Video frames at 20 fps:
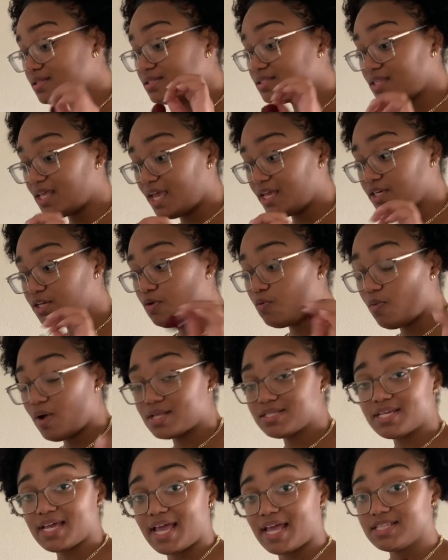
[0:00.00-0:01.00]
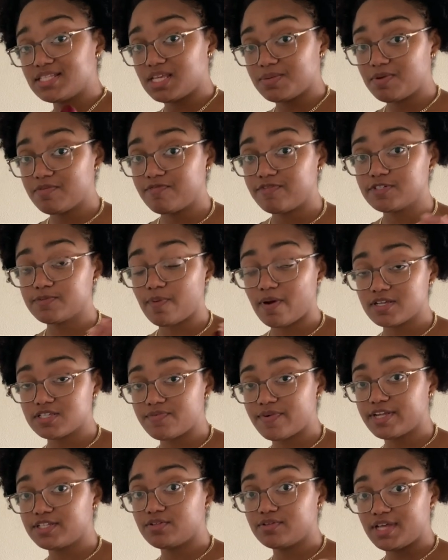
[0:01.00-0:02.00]
thank you once again, TEAMI, for
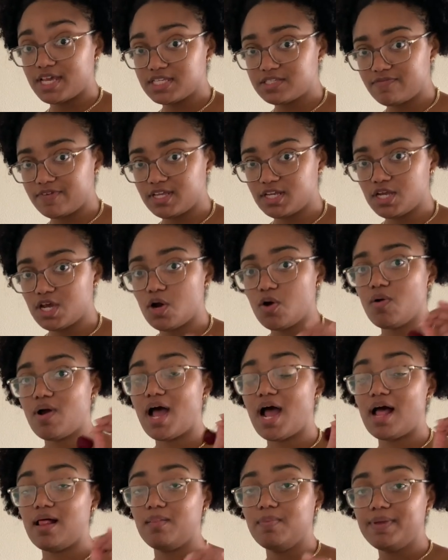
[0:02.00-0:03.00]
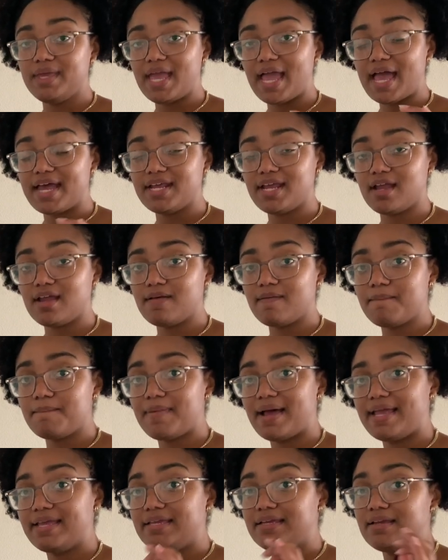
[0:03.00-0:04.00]
sponsoring today's video. I'll be adding
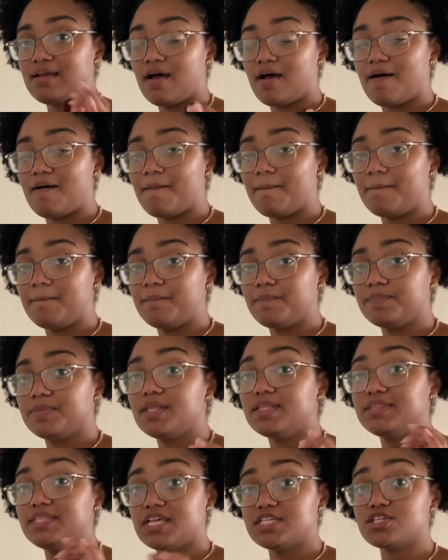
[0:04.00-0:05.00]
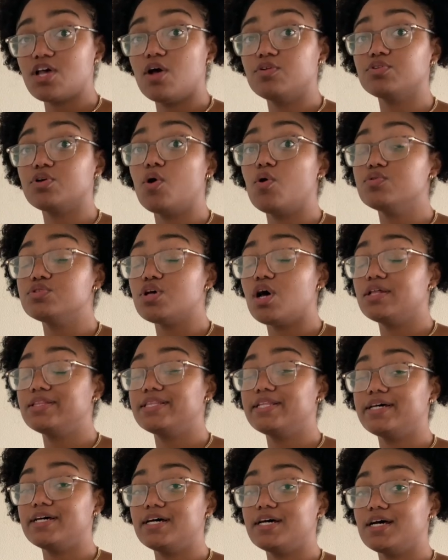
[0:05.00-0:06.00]
my discount code on
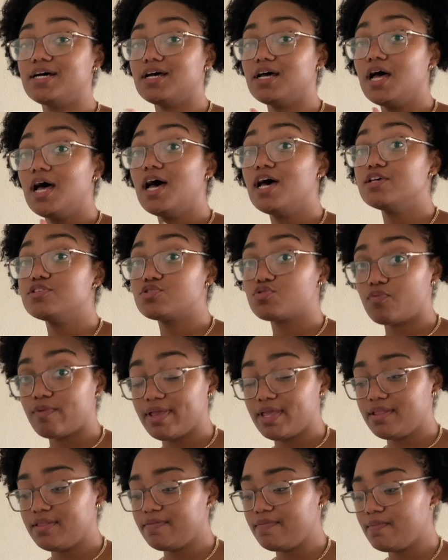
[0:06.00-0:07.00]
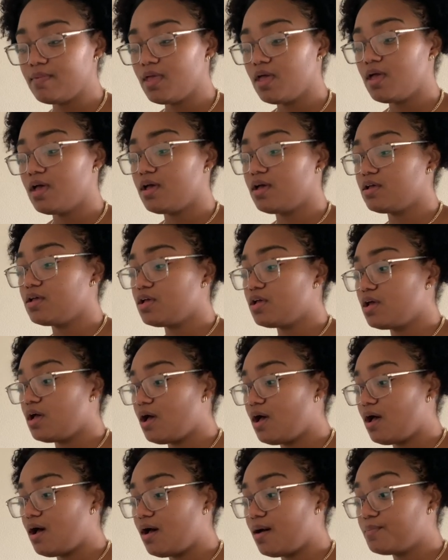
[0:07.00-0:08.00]
the screen,
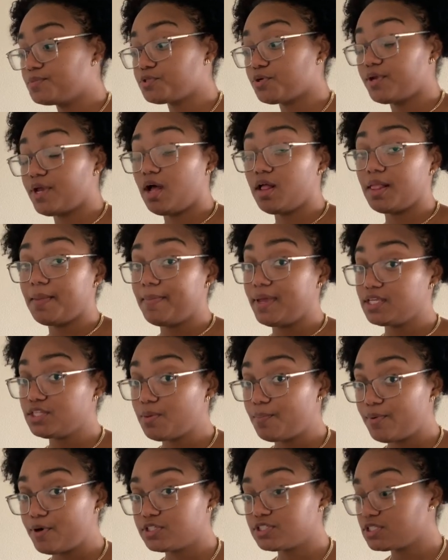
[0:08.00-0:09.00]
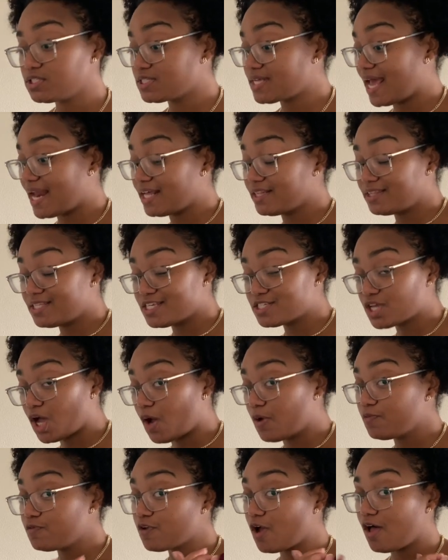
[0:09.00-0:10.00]
so y'all can make the purchase, get a
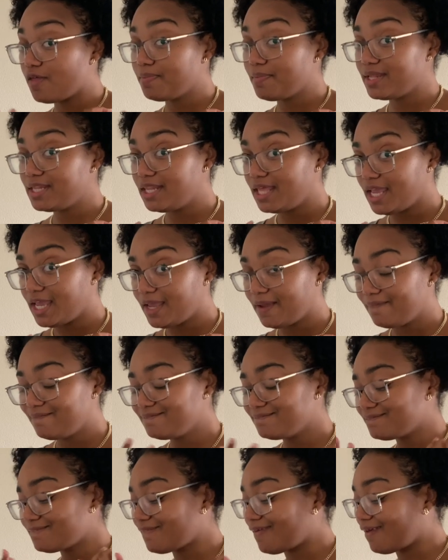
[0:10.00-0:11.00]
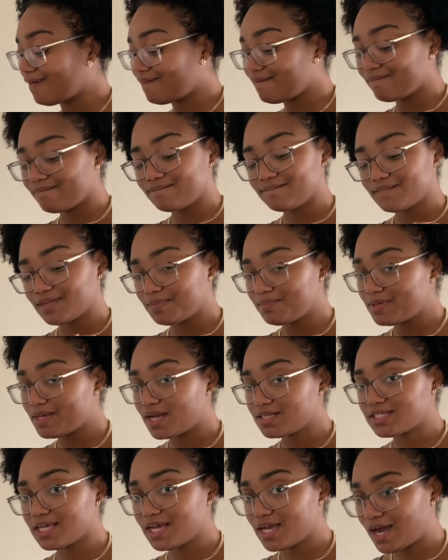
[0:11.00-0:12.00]
discount on my name,
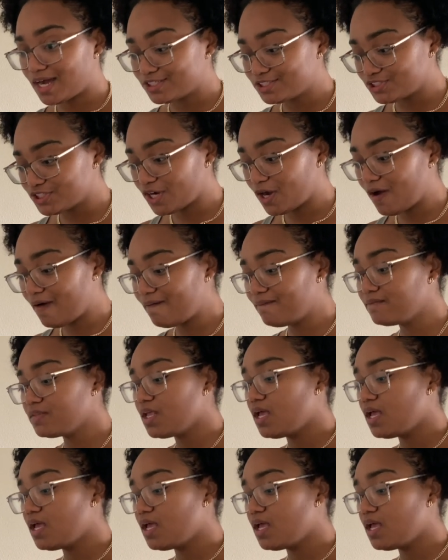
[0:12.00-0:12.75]
because I got y'all.